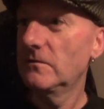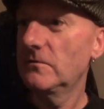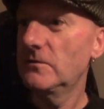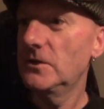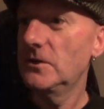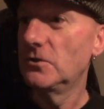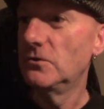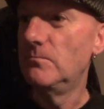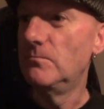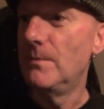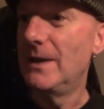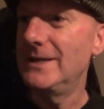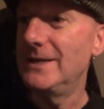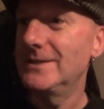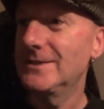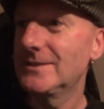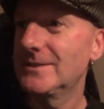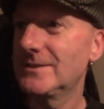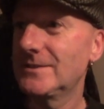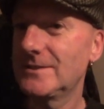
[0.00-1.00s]
Three good
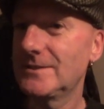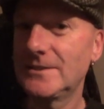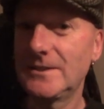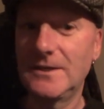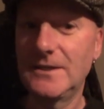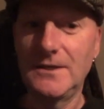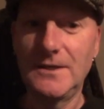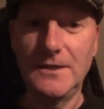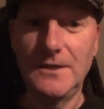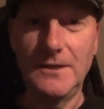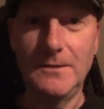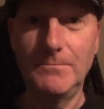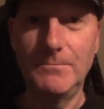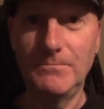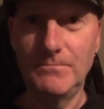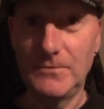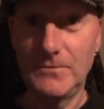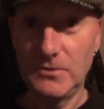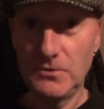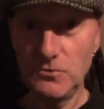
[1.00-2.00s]
mates.
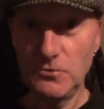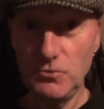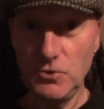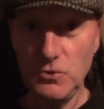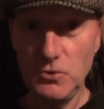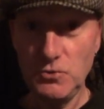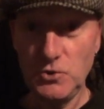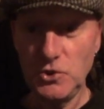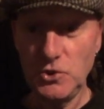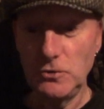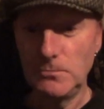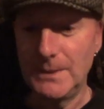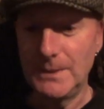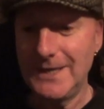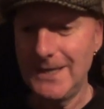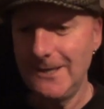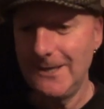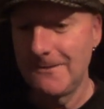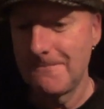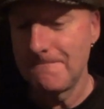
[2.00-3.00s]
Through YouTube
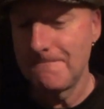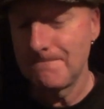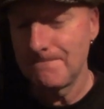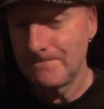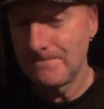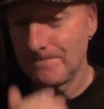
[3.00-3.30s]
again.